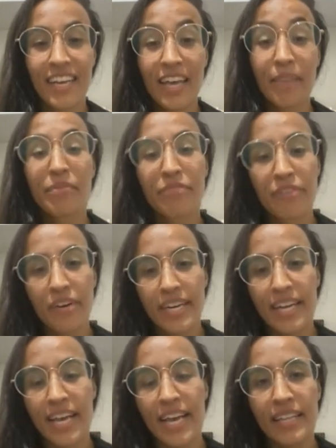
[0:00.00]
And before
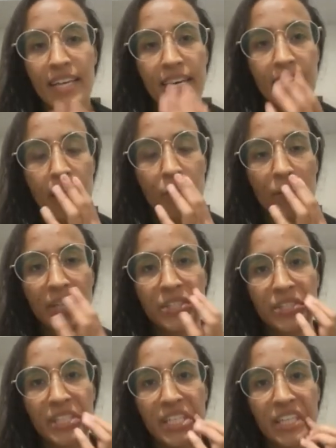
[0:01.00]
that, I went
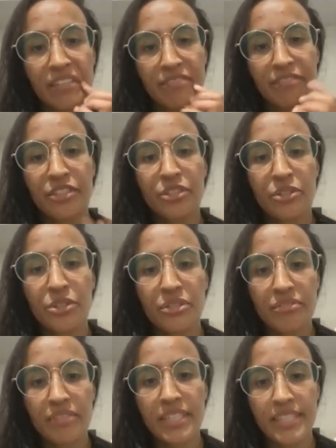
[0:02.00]
to the Fizu
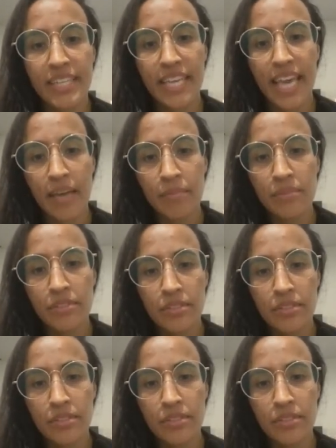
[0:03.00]
University Games, a